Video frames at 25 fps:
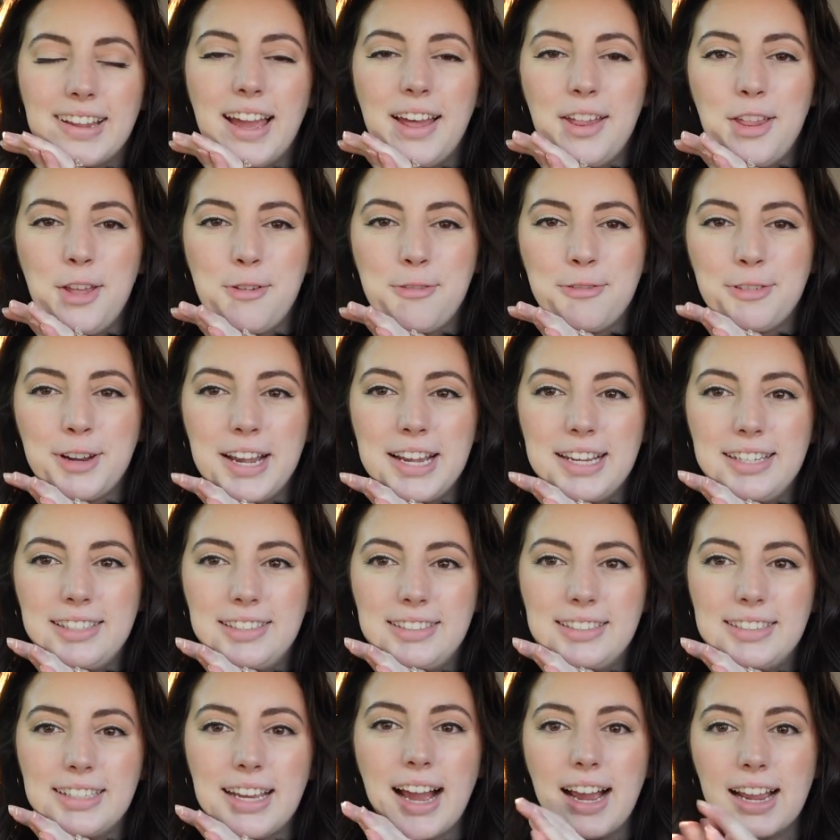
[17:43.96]
Hello
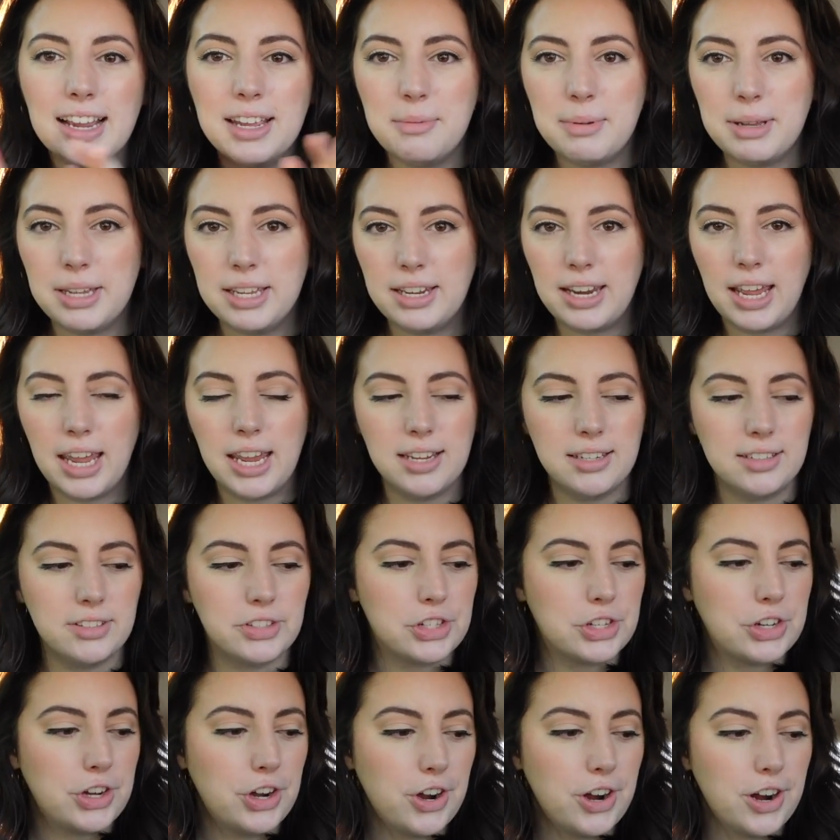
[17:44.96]
friends, I am in Hayden's
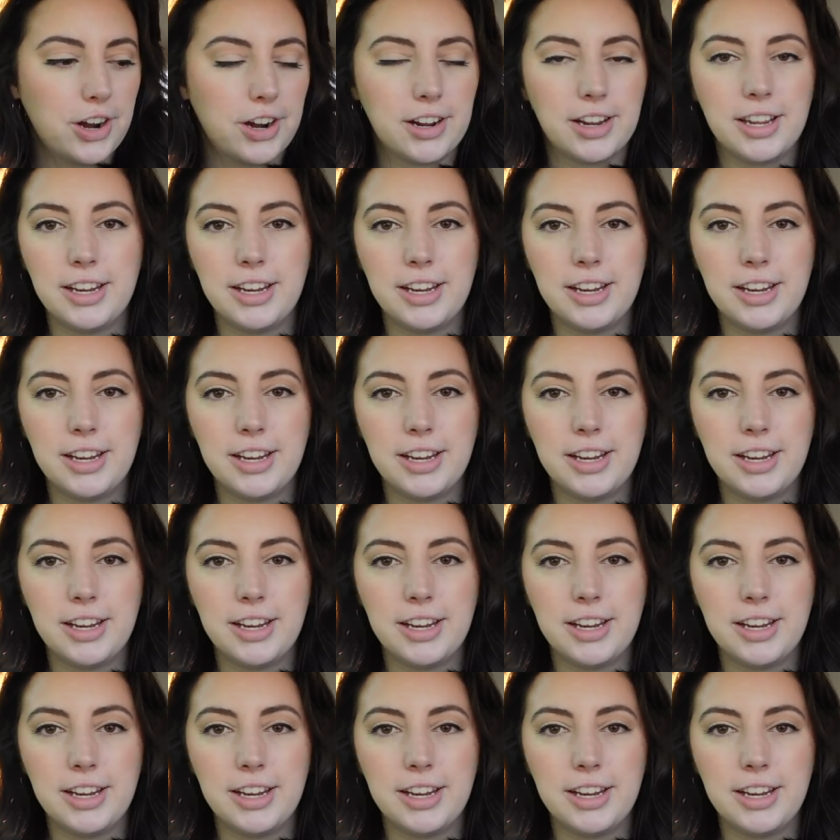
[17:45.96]
car.